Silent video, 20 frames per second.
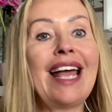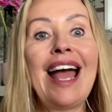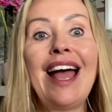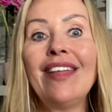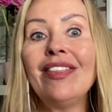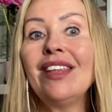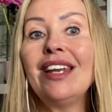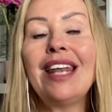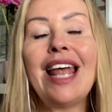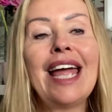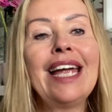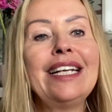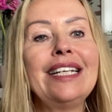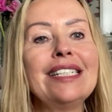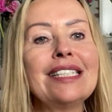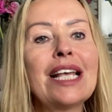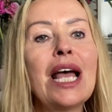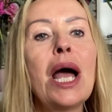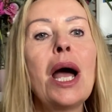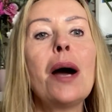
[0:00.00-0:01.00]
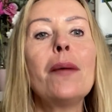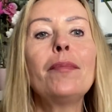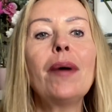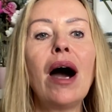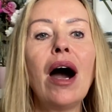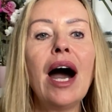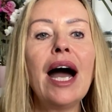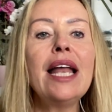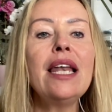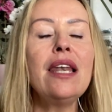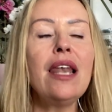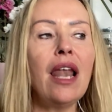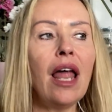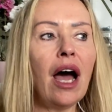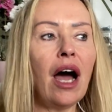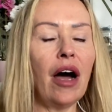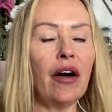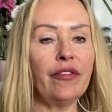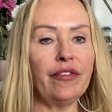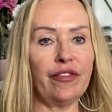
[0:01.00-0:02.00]
And the ladies, but I
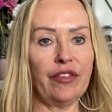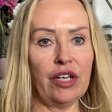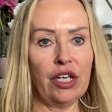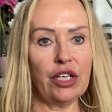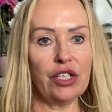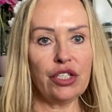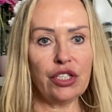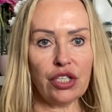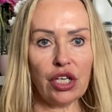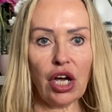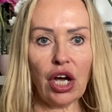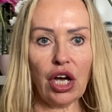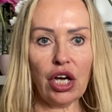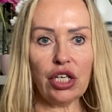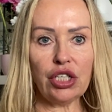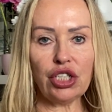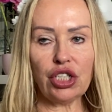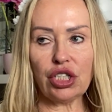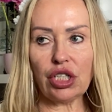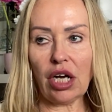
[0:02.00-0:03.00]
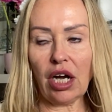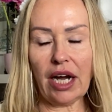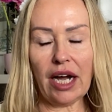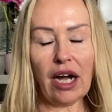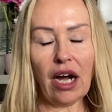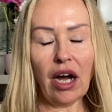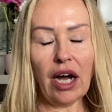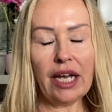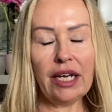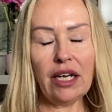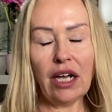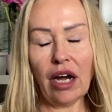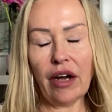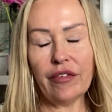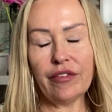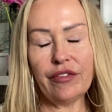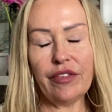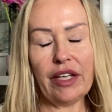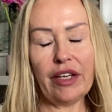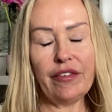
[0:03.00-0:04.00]
love Seage. I
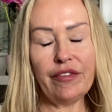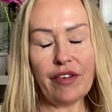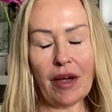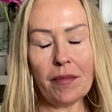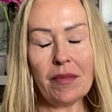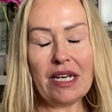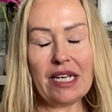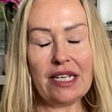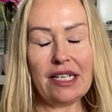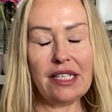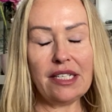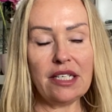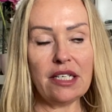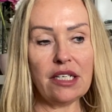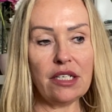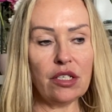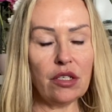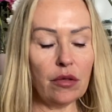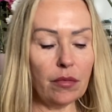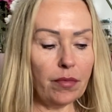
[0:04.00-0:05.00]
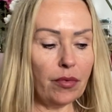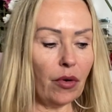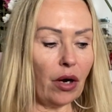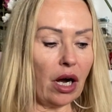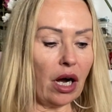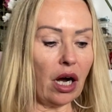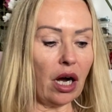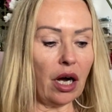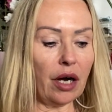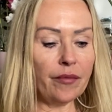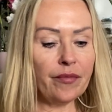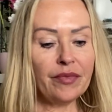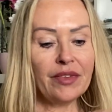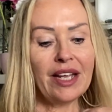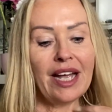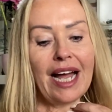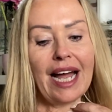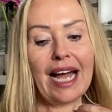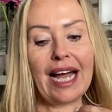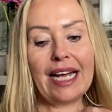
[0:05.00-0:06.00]
love the Femininity du Bois.
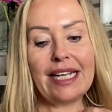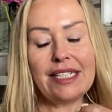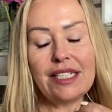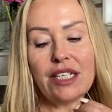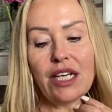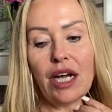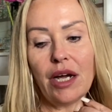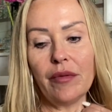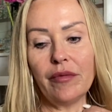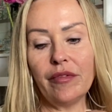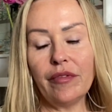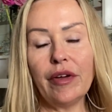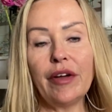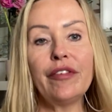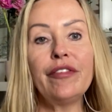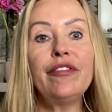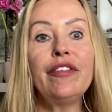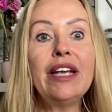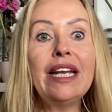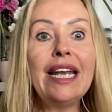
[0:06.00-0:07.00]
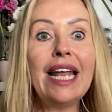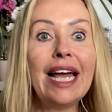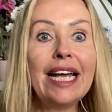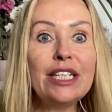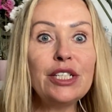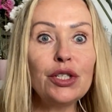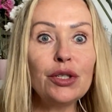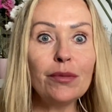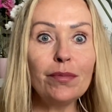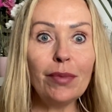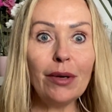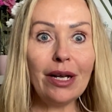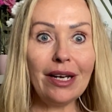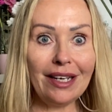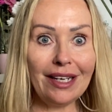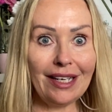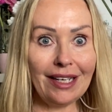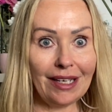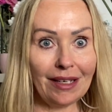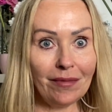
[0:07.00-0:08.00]
And Filet de
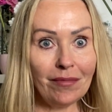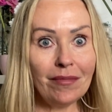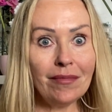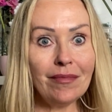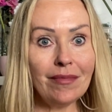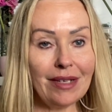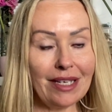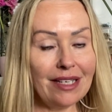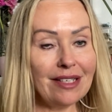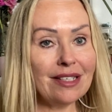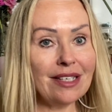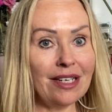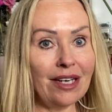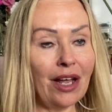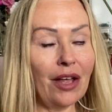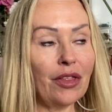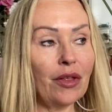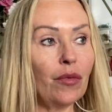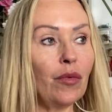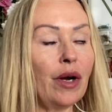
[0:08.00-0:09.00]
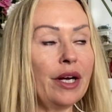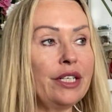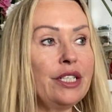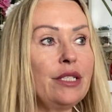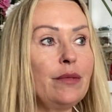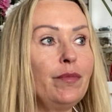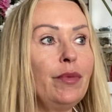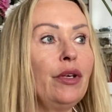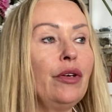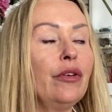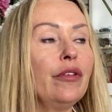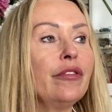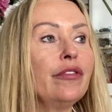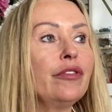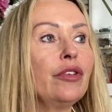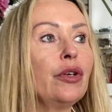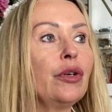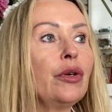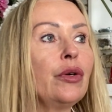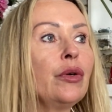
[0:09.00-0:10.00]
Berlin is another one, is
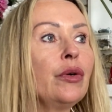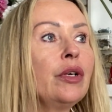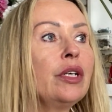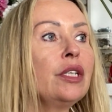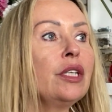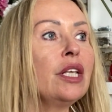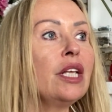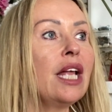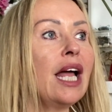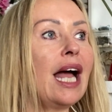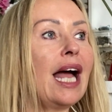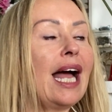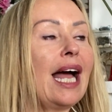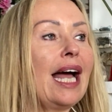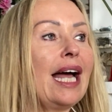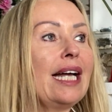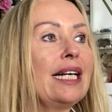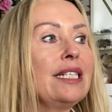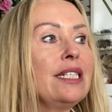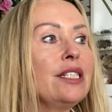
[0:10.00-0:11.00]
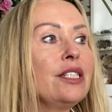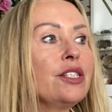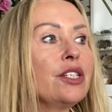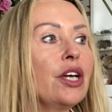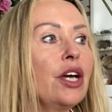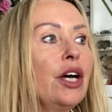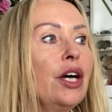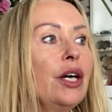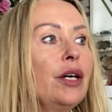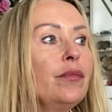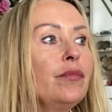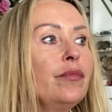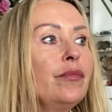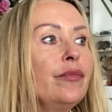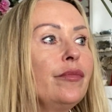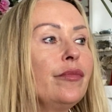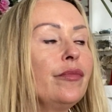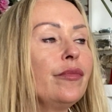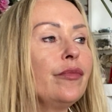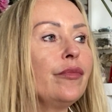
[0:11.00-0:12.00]
beautiful. And
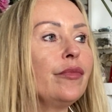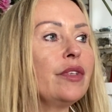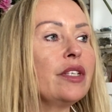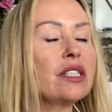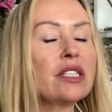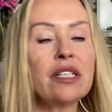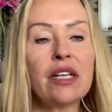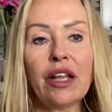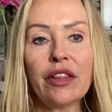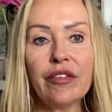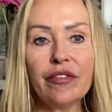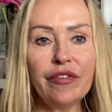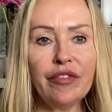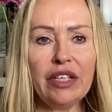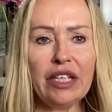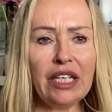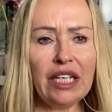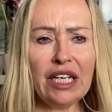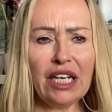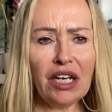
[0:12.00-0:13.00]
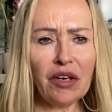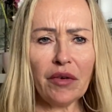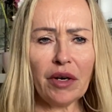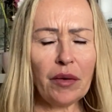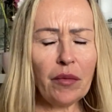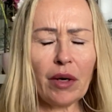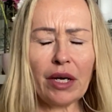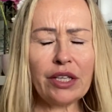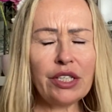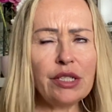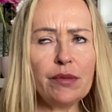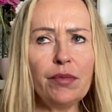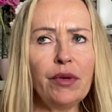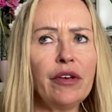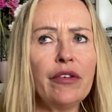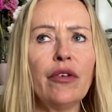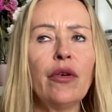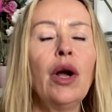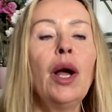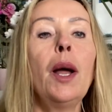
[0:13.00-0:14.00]
there's another vanilla-y one that's
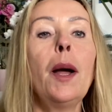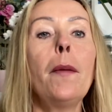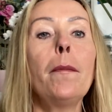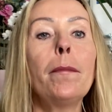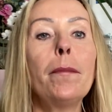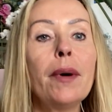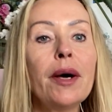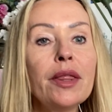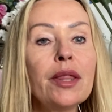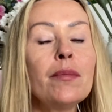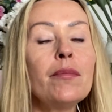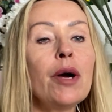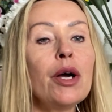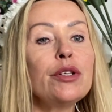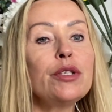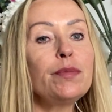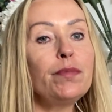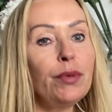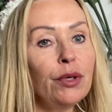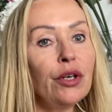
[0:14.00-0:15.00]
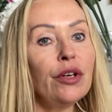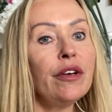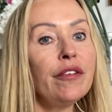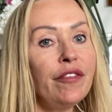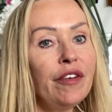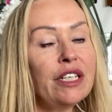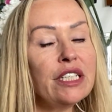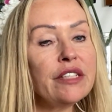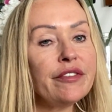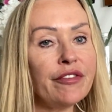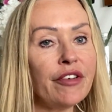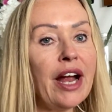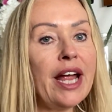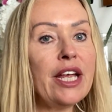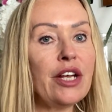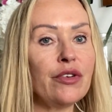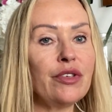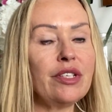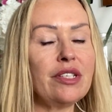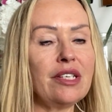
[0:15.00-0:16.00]
beautiful. But the most beautifulest
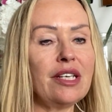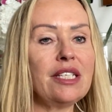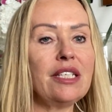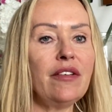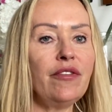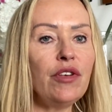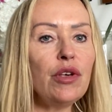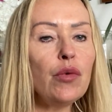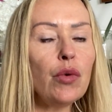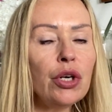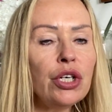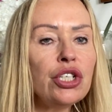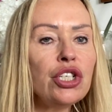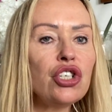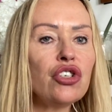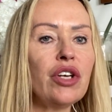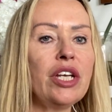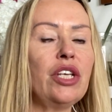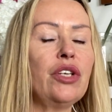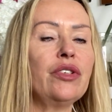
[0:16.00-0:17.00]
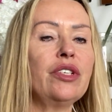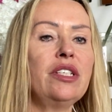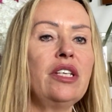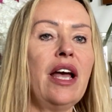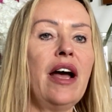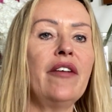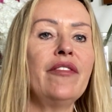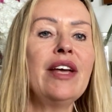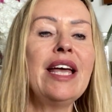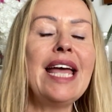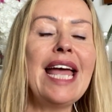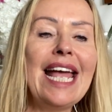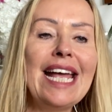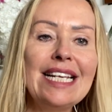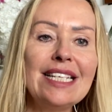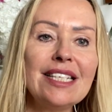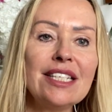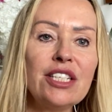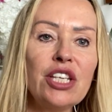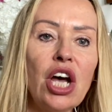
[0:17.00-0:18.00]
fragrances, if you want to treat yourself,
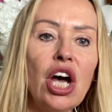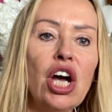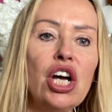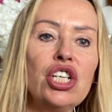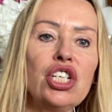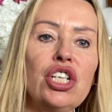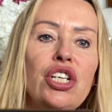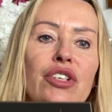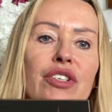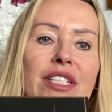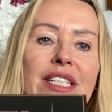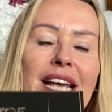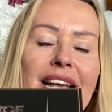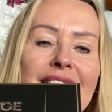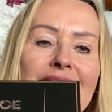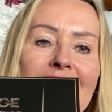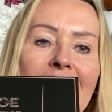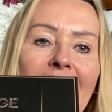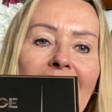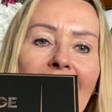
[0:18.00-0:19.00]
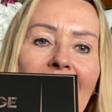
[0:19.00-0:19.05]
is Seage Lutens.